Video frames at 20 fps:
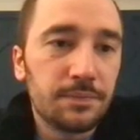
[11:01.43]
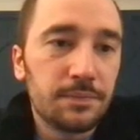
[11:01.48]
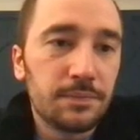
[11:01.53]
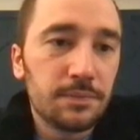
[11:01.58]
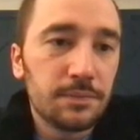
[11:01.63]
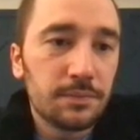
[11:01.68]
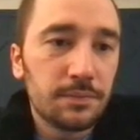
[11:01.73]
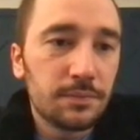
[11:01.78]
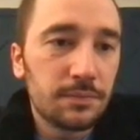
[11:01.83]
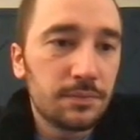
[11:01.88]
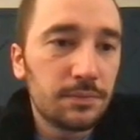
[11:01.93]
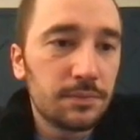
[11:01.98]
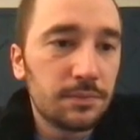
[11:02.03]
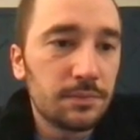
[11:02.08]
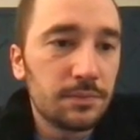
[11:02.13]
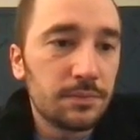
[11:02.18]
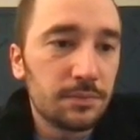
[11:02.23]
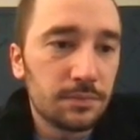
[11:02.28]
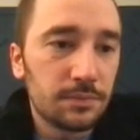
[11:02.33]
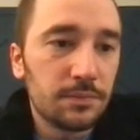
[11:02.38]

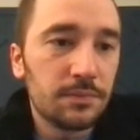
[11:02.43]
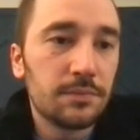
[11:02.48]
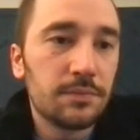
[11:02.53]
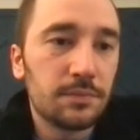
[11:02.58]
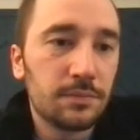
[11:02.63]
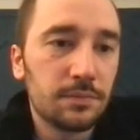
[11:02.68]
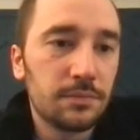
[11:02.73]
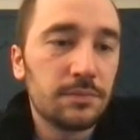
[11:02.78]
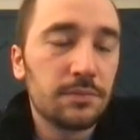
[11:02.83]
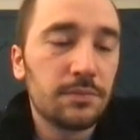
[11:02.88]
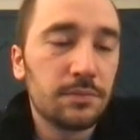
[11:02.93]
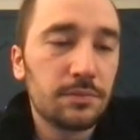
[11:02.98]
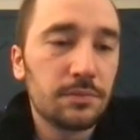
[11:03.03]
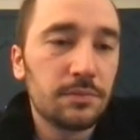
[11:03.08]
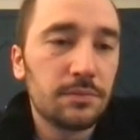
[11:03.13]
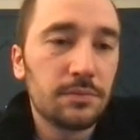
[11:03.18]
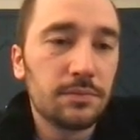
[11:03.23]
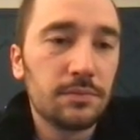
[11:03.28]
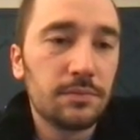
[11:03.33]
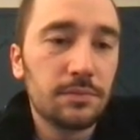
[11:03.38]

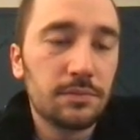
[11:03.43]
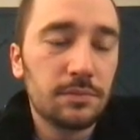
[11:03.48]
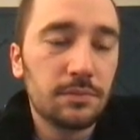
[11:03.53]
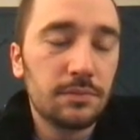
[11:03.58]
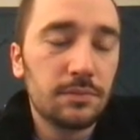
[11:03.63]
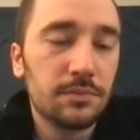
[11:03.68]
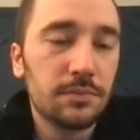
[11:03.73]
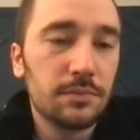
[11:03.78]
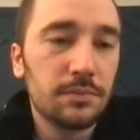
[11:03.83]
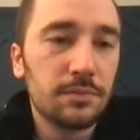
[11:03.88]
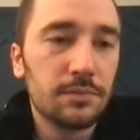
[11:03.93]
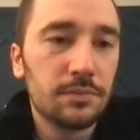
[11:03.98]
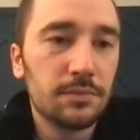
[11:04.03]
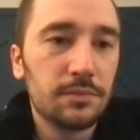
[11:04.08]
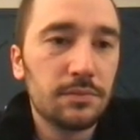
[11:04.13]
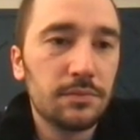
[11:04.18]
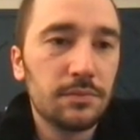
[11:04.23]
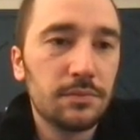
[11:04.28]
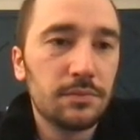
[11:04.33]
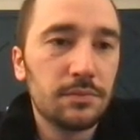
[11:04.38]

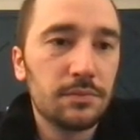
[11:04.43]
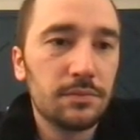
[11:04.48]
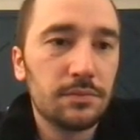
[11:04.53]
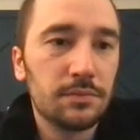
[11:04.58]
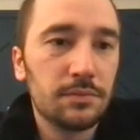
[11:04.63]
This person isn't speaking.